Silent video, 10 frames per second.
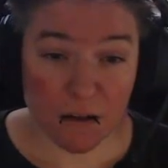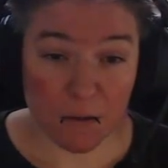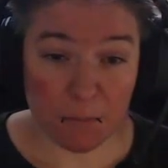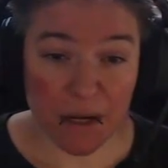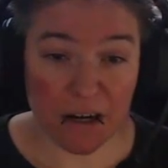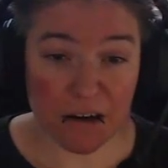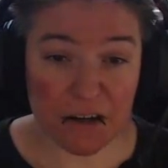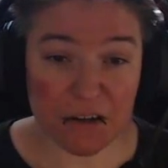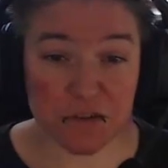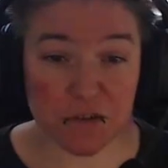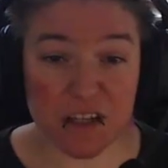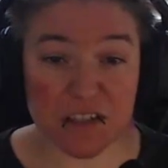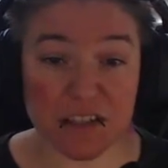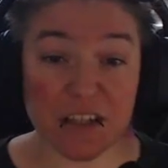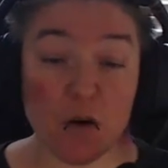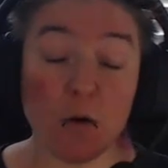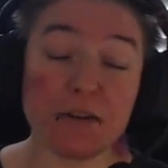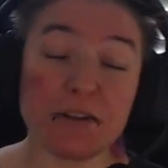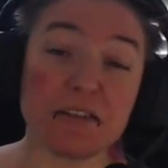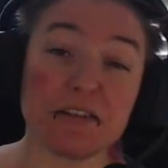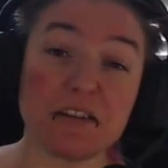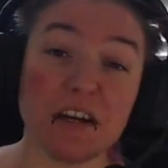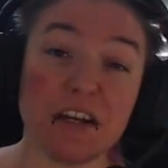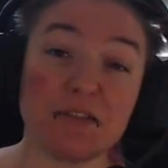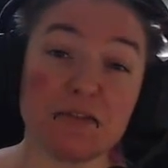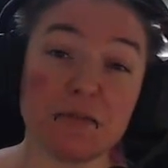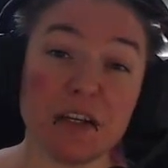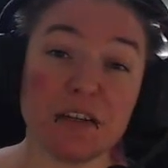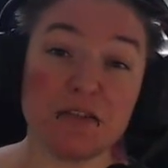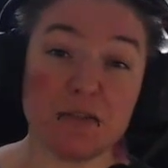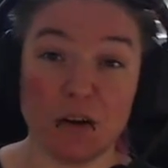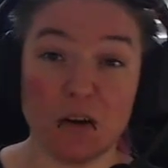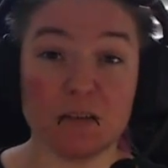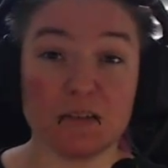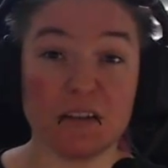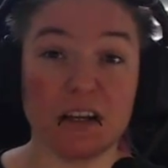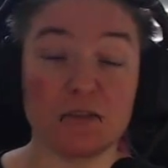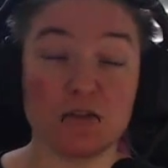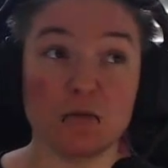Compare and contrast a horse's diet to a dog's diet.